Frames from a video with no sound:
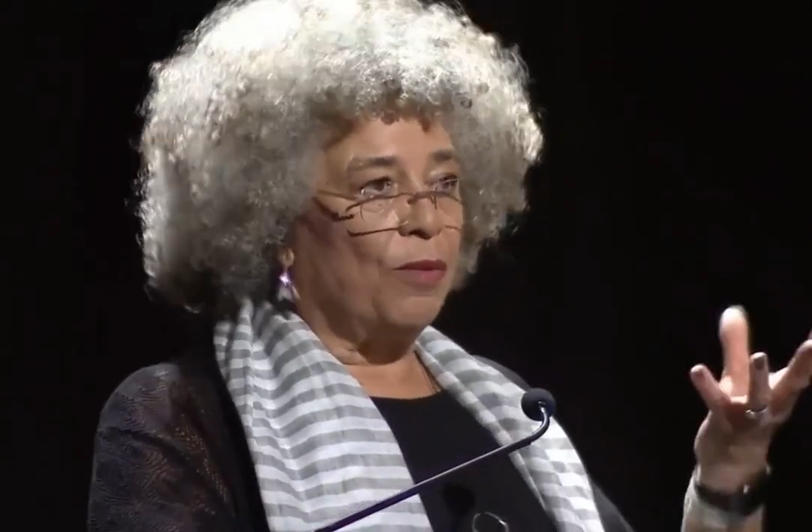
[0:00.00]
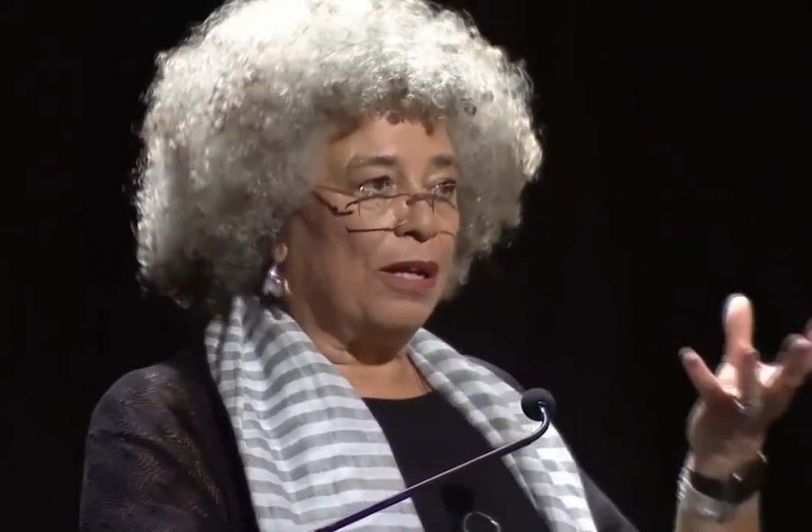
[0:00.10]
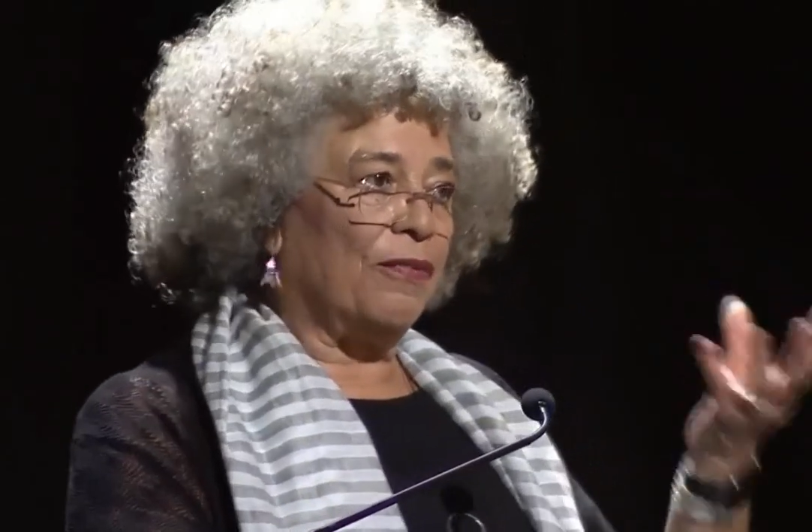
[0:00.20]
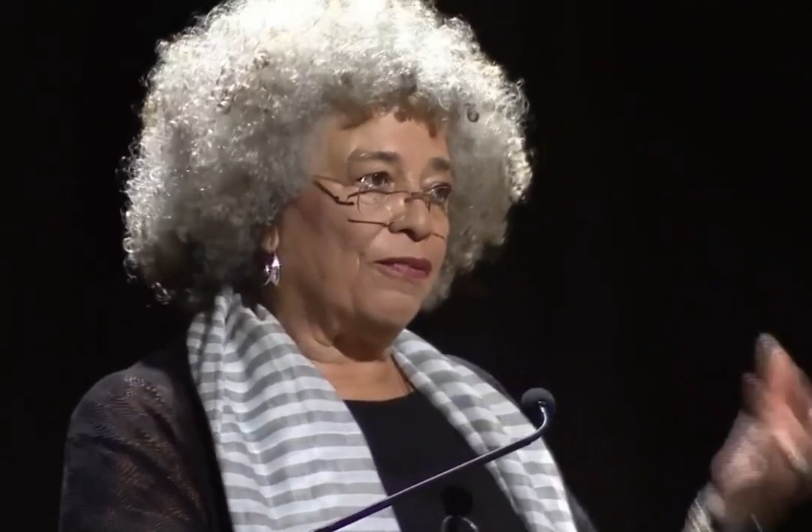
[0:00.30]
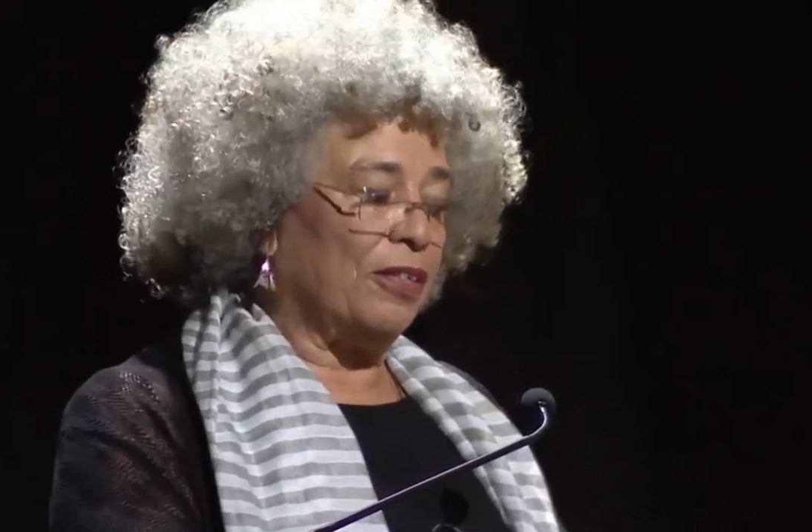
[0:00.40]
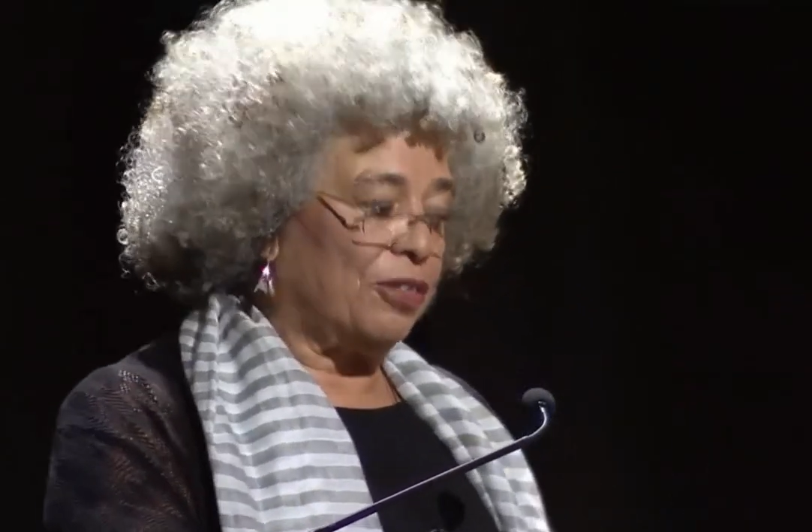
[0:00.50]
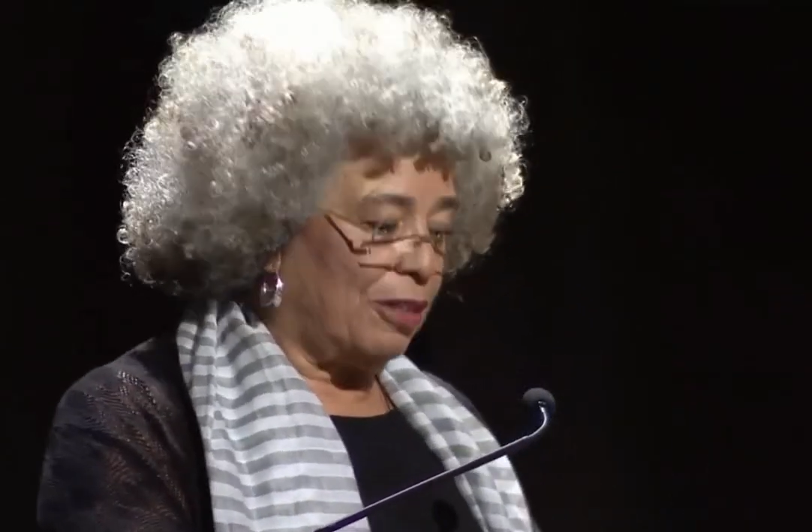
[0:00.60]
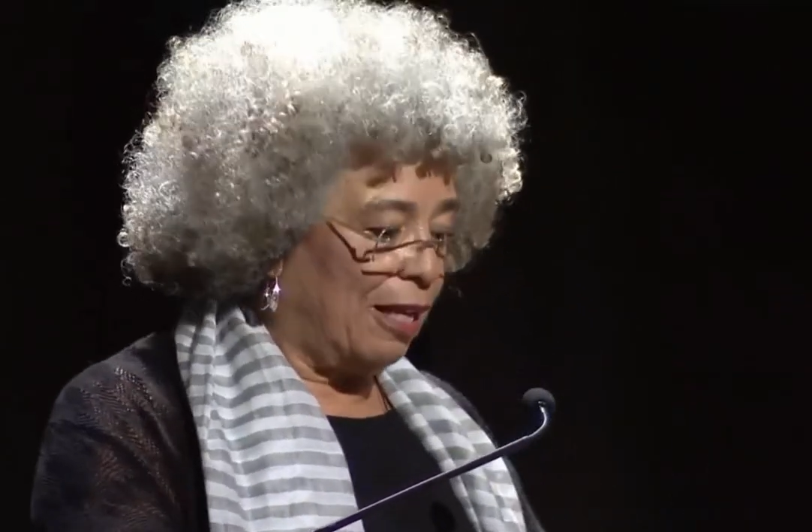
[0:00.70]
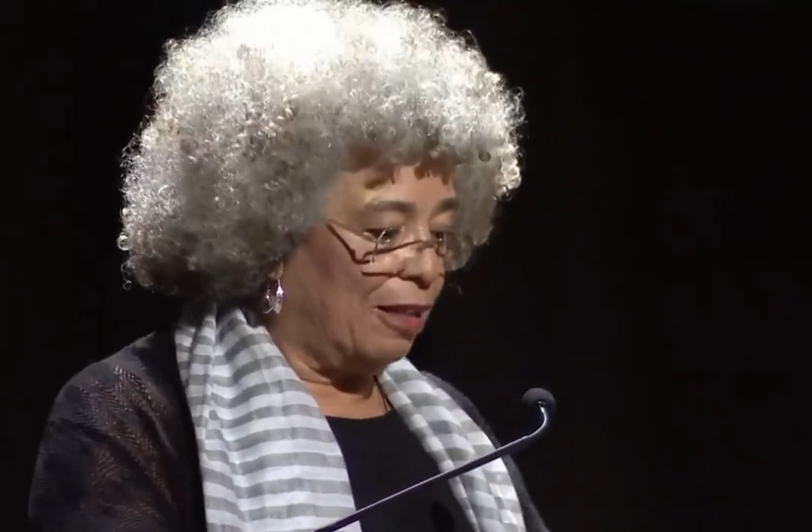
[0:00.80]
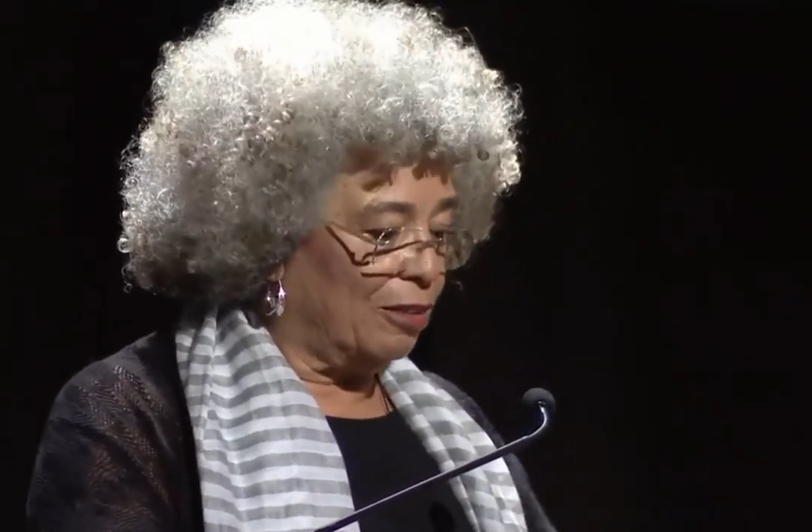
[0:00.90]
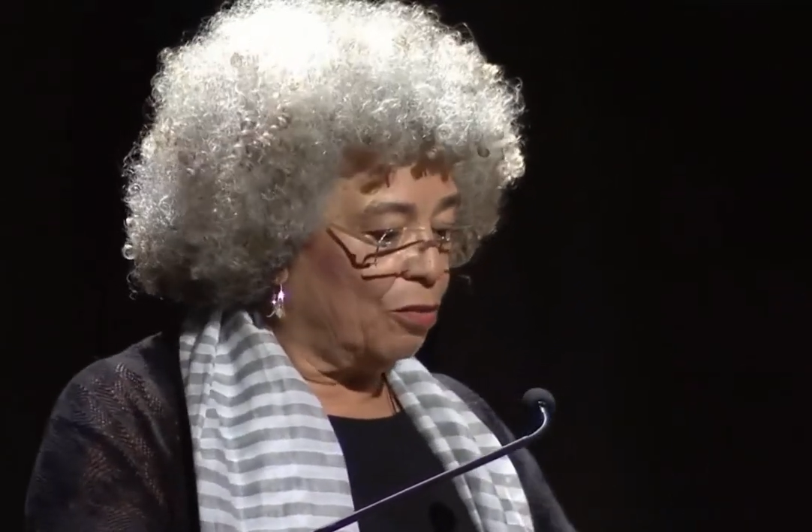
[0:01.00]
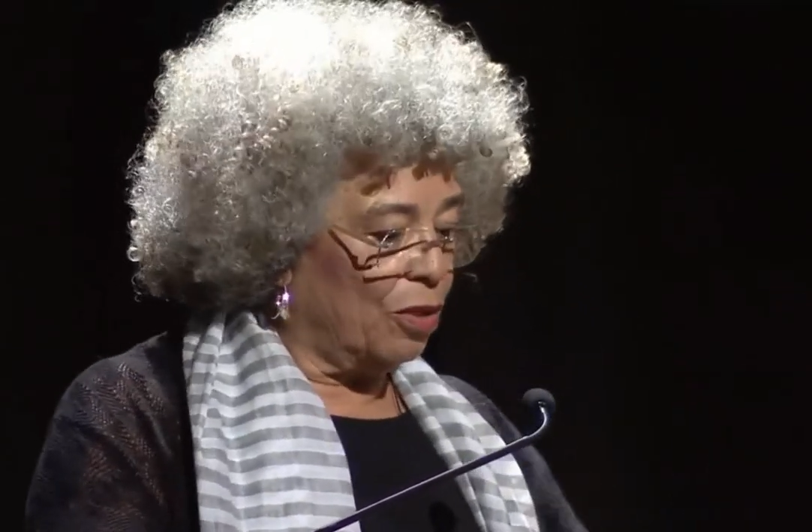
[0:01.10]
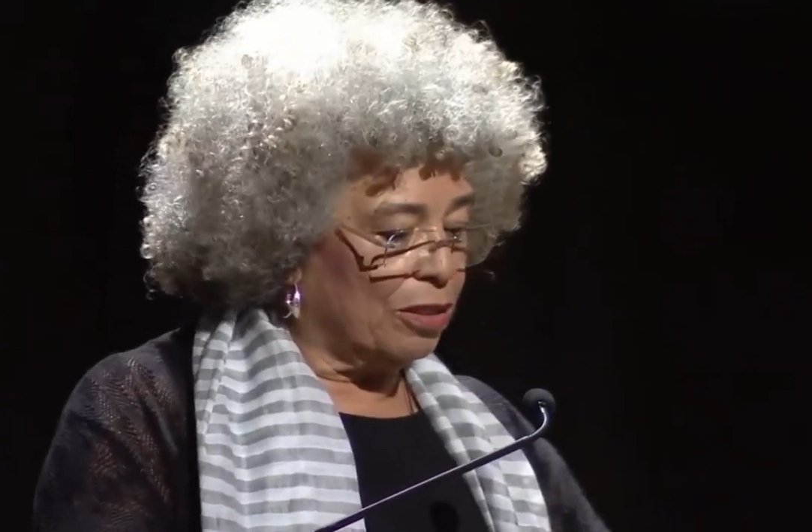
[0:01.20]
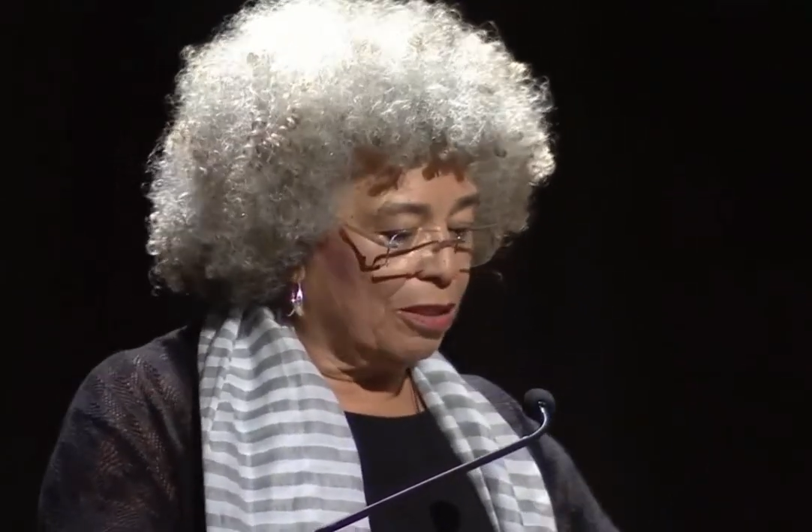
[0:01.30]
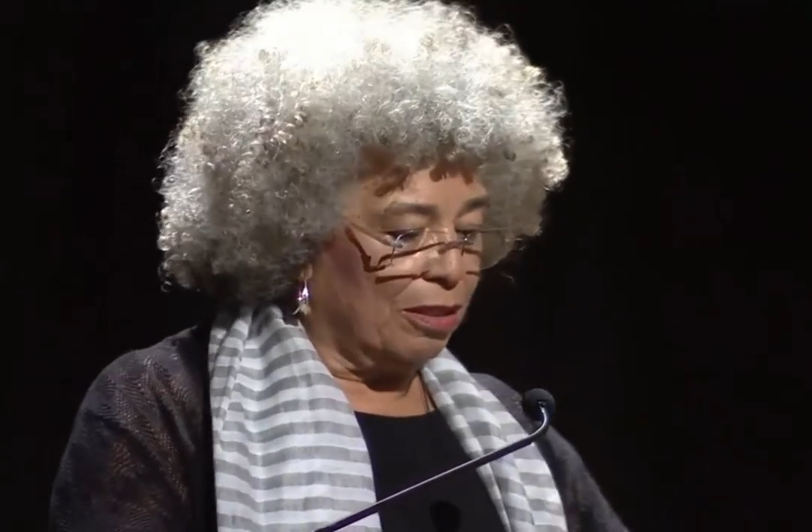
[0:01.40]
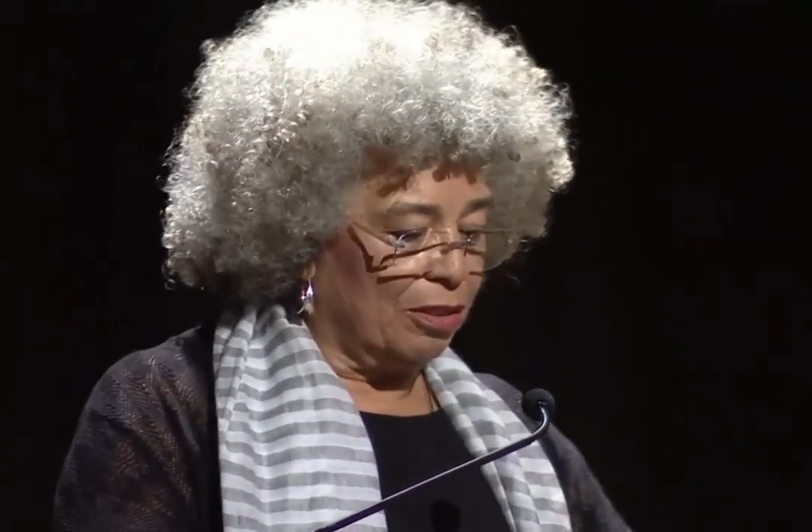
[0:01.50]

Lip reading: the welfare state was